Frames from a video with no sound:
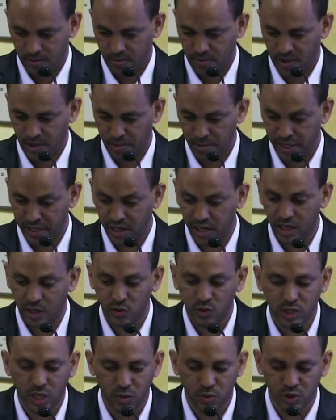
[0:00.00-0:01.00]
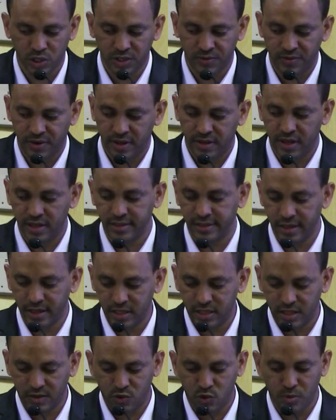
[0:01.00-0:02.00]
The binary outcome was defined as
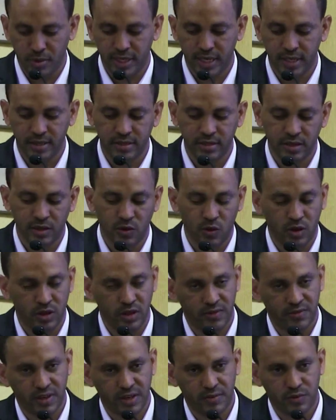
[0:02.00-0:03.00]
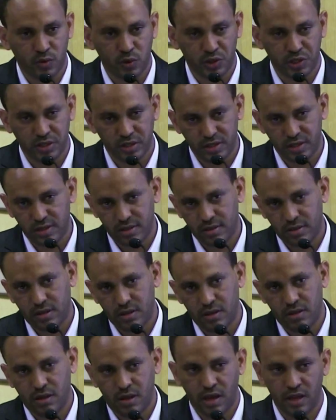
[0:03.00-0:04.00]
yes if woman answered all the 5 questions,
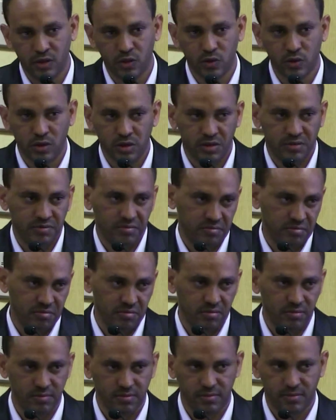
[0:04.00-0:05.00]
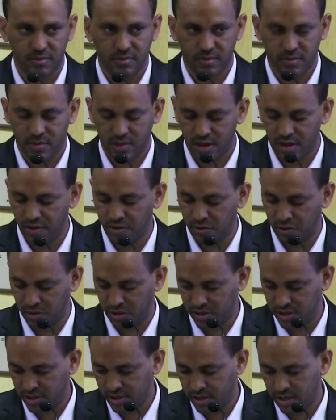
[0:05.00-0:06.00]
and no if
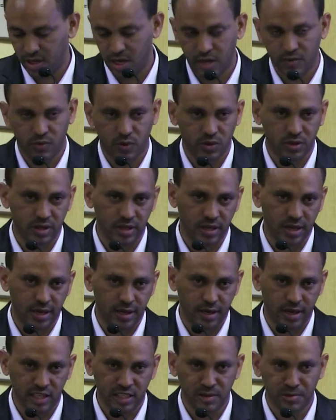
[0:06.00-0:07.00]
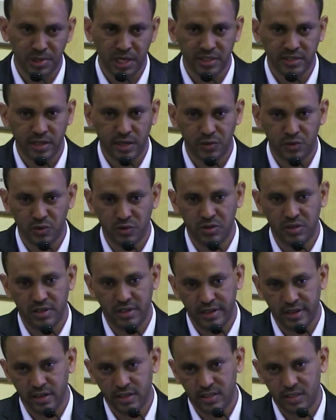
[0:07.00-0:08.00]
otherwise. And for the acceptance attitude,
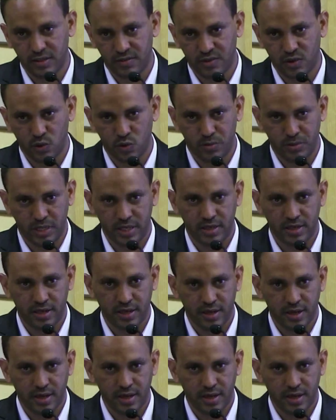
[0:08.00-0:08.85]
yes if the woman